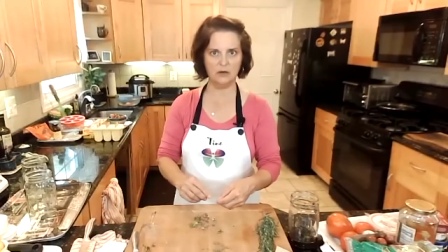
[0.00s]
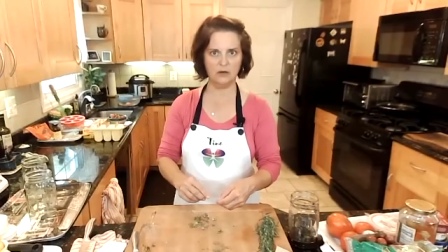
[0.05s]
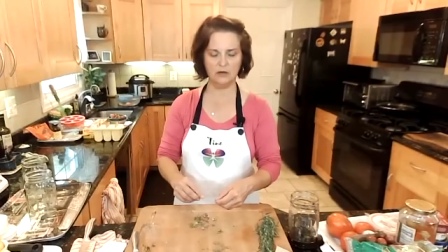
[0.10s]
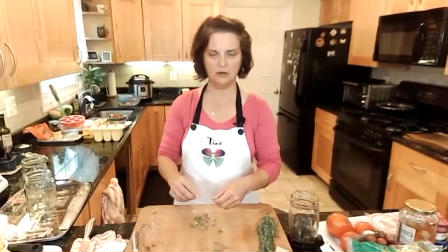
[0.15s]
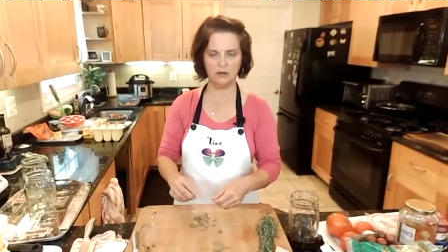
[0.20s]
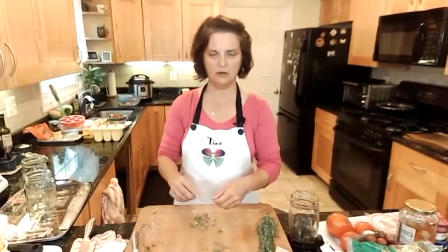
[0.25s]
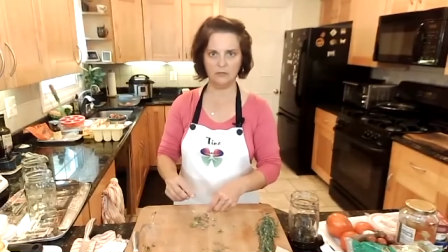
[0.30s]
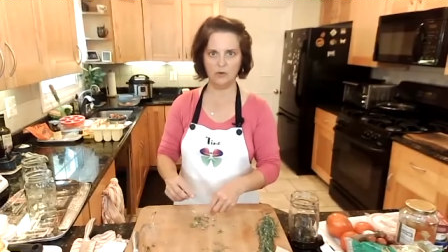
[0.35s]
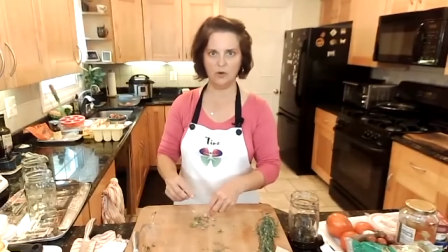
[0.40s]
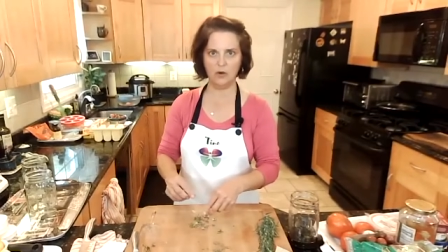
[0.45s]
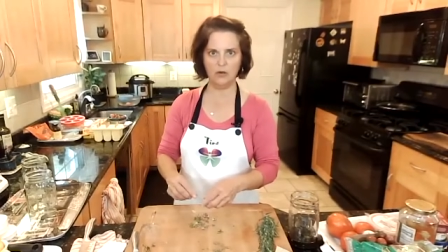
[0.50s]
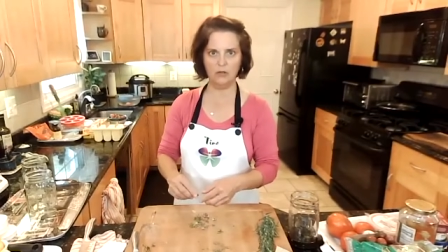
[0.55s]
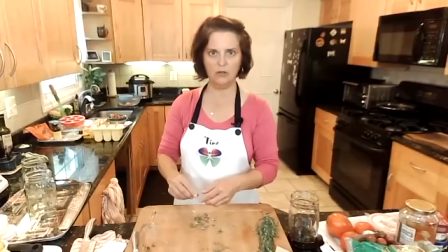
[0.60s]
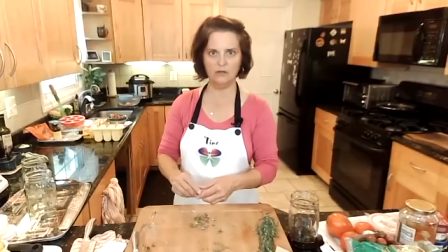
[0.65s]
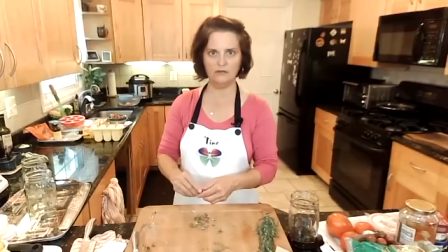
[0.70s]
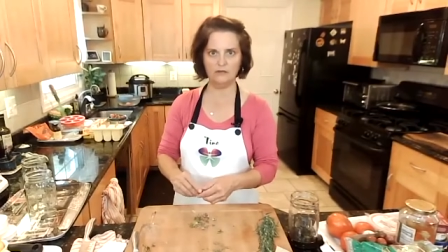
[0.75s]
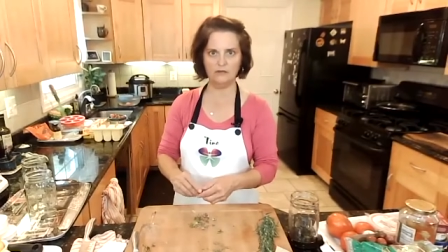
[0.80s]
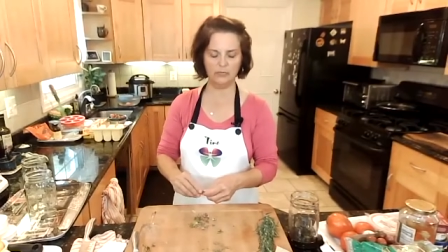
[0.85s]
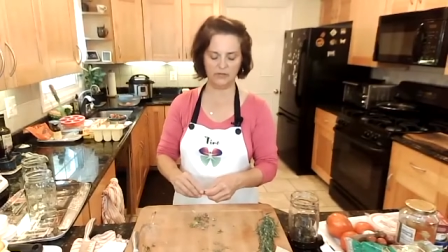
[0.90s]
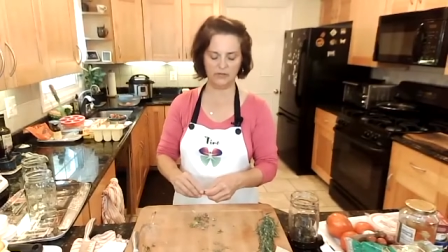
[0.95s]
all
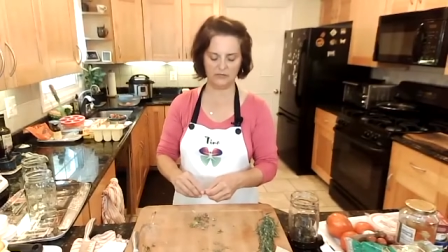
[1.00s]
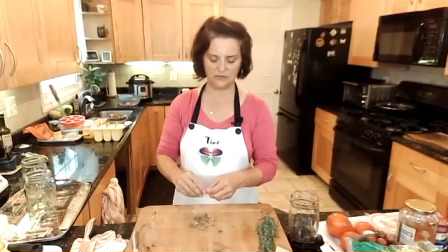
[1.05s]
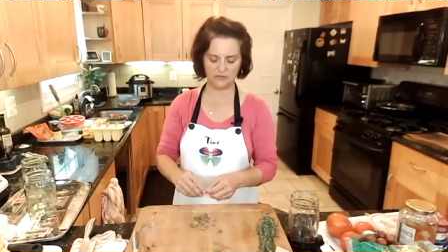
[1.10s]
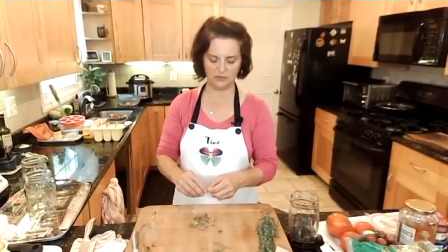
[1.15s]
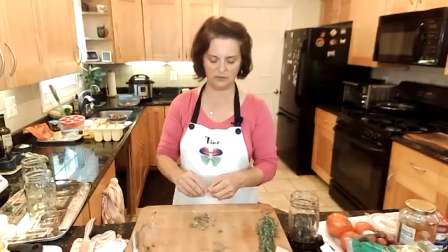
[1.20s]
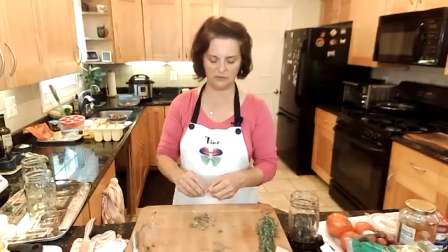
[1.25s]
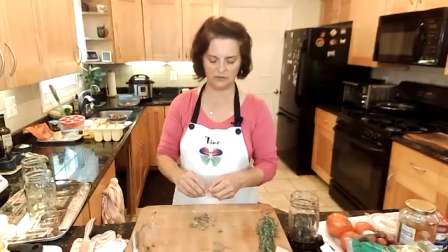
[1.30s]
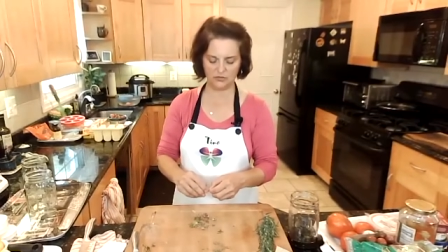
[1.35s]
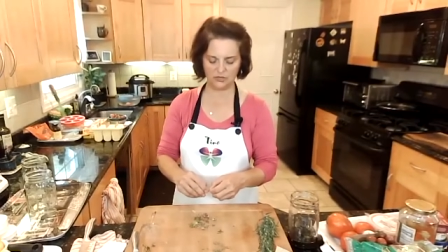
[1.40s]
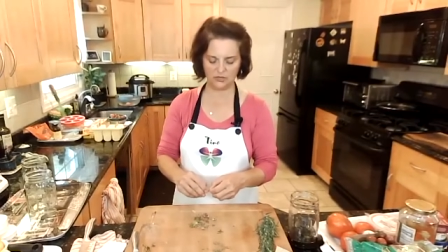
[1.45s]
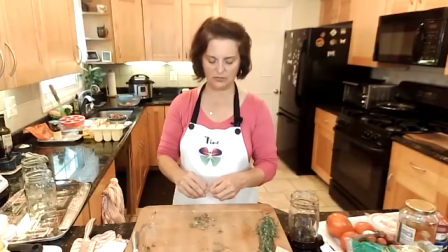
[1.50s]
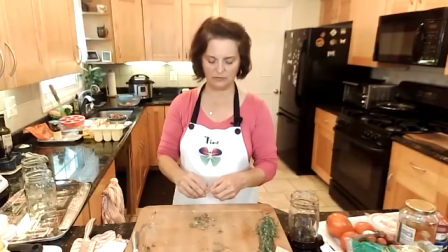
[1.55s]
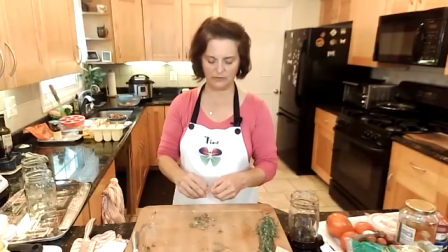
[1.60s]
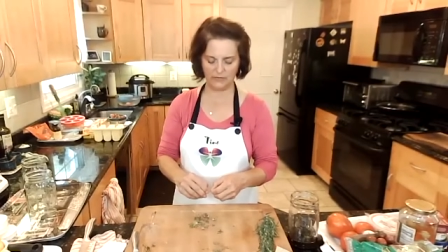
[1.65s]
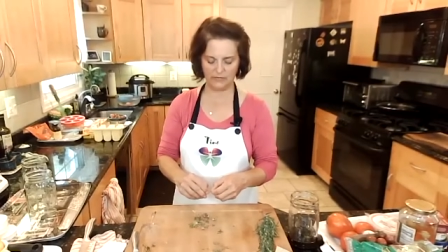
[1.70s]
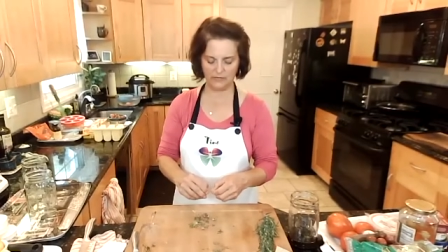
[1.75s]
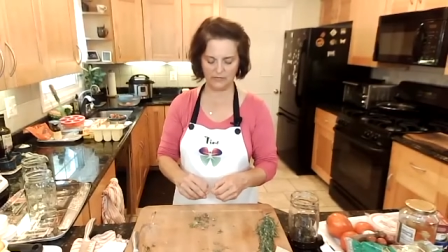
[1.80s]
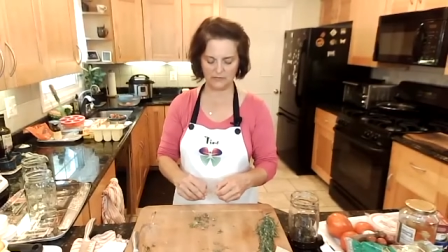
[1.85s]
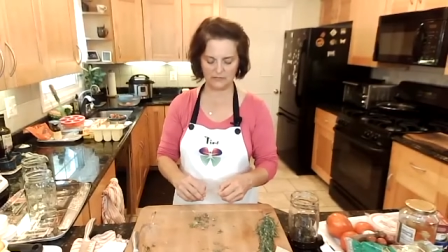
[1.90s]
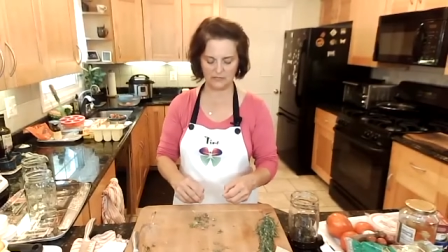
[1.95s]
of the pesto that she
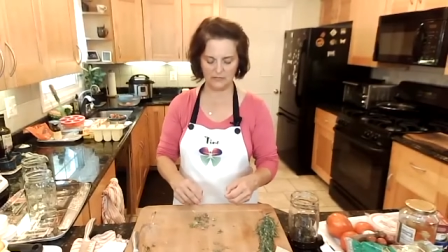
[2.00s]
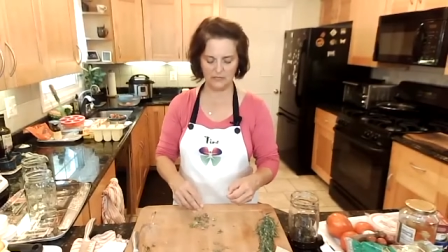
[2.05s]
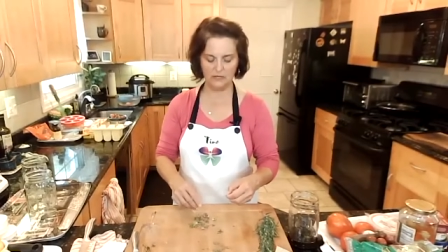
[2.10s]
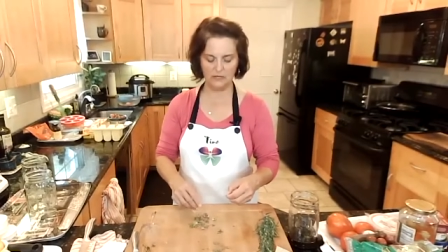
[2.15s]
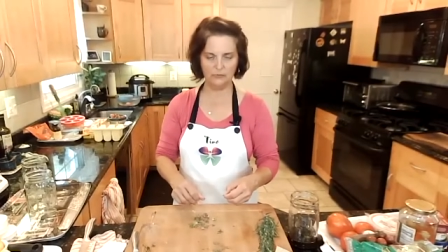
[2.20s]
makes.